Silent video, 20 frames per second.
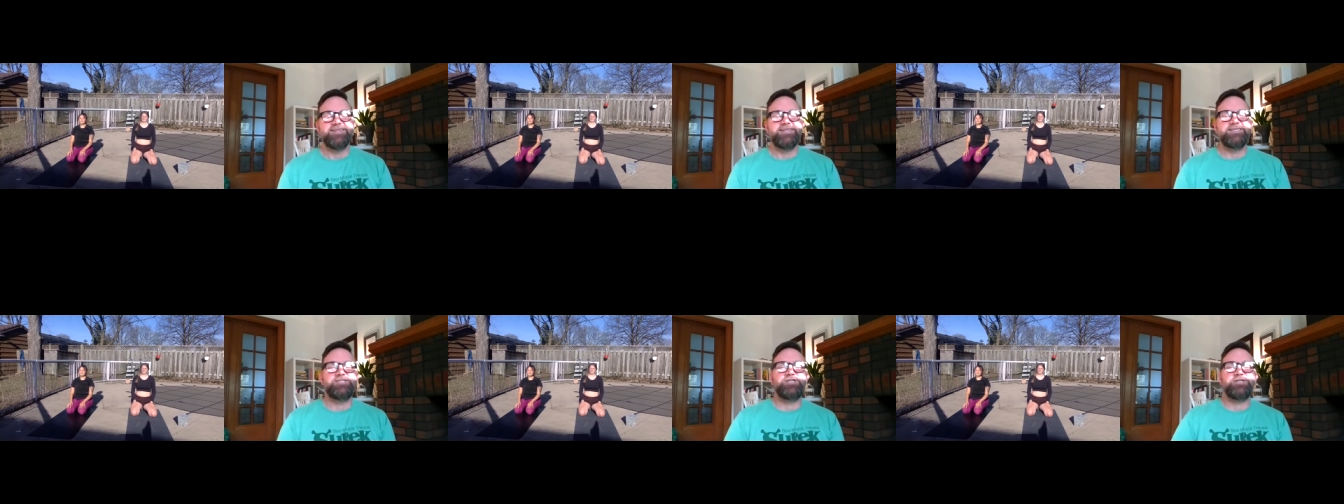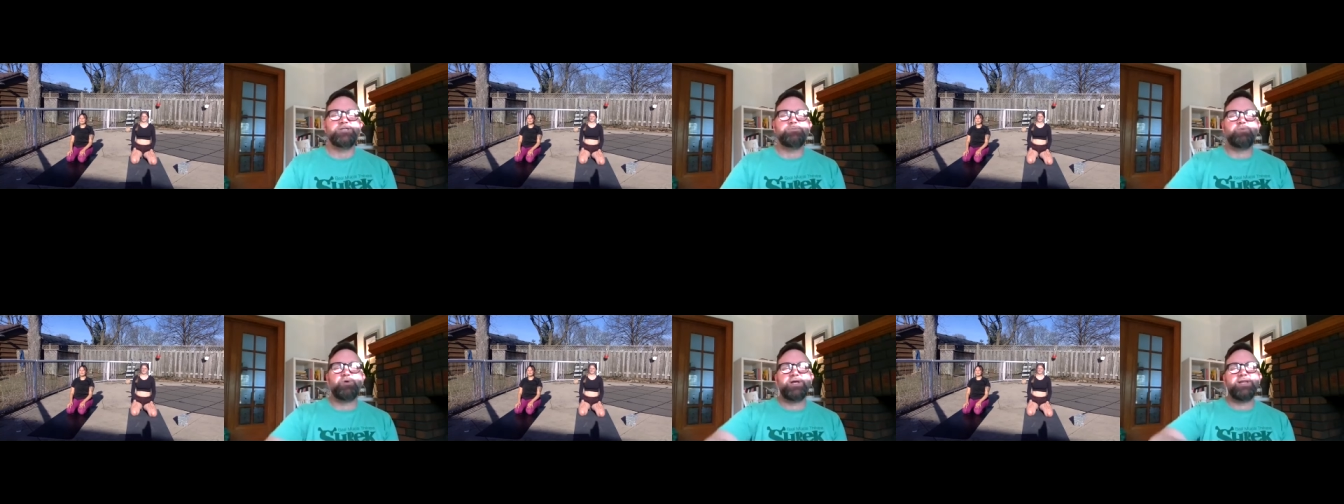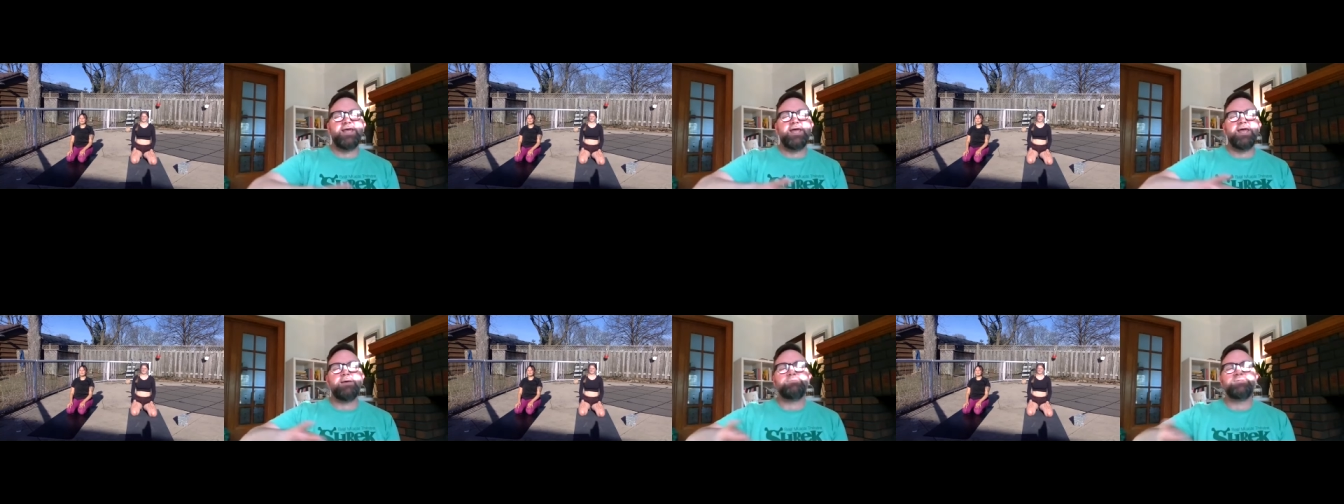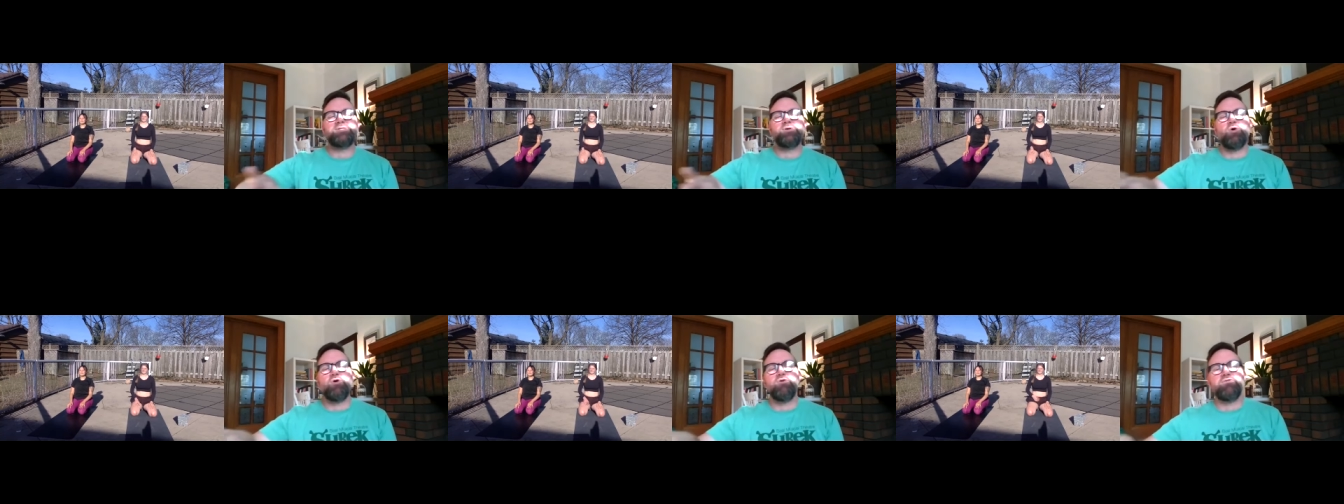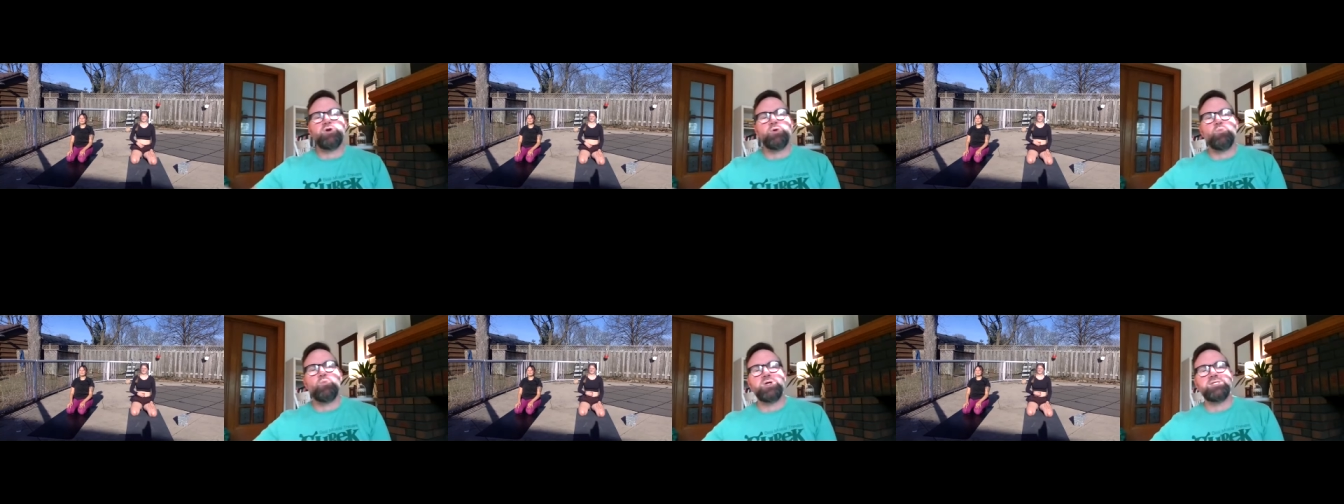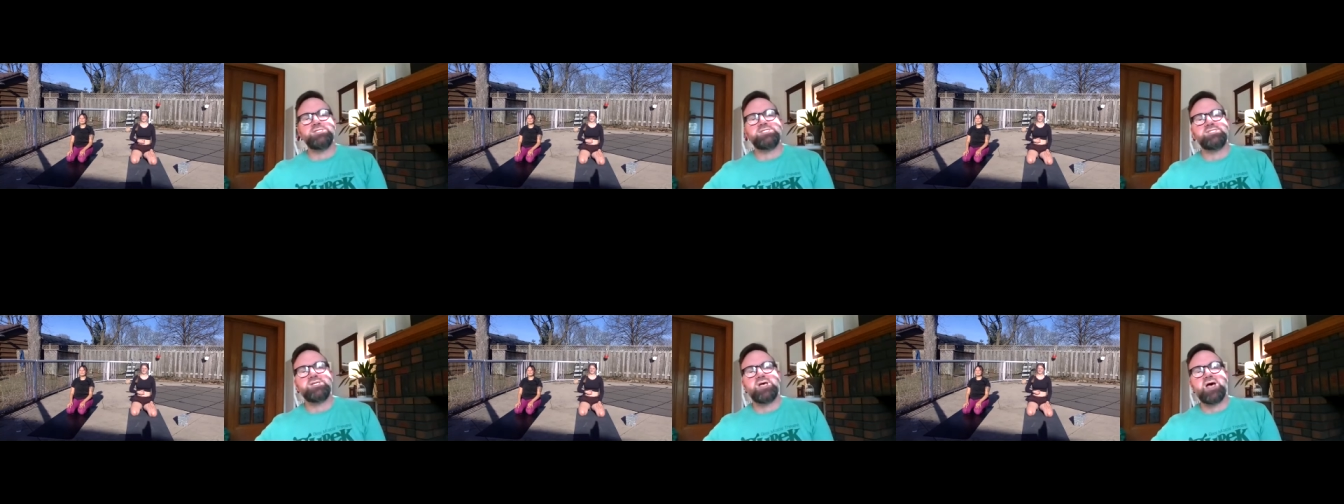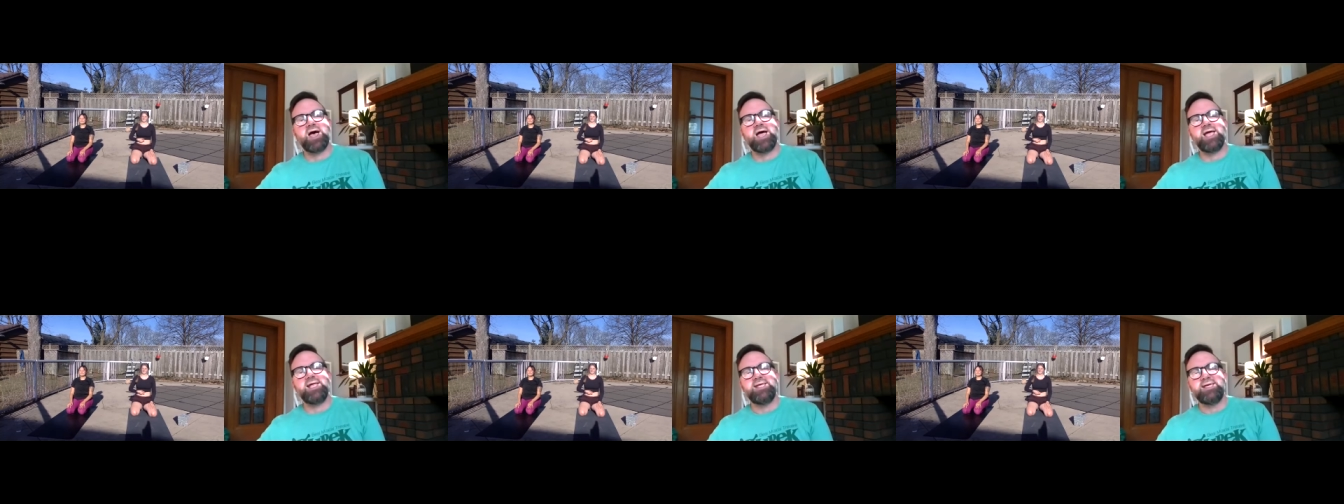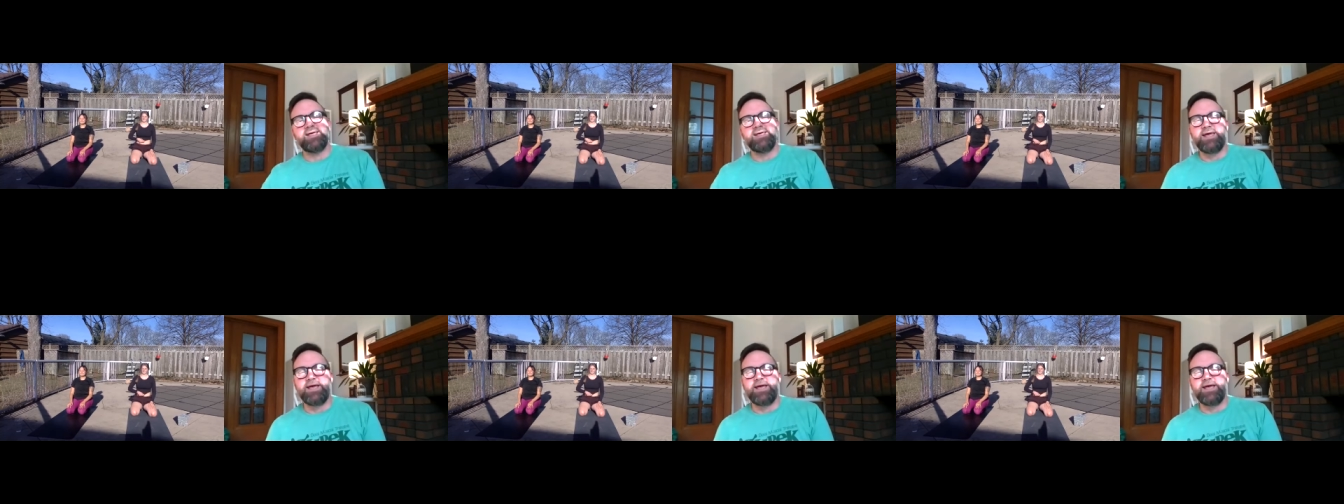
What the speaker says: Let's just bring the hips over to one side,